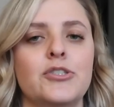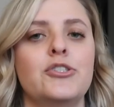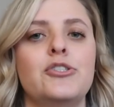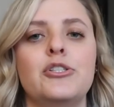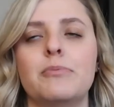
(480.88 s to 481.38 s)

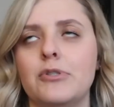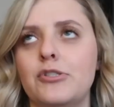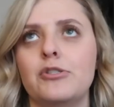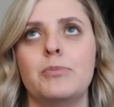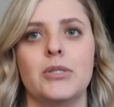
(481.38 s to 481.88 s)
super,
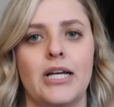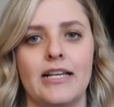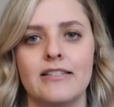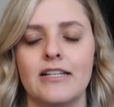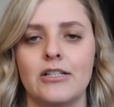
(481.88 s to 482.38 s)
super
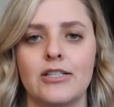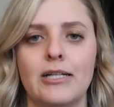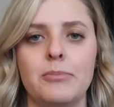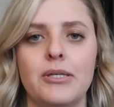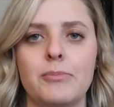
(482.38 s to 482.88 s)
nice and
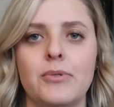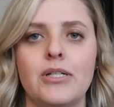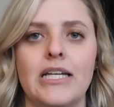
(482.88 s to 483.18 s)
great people.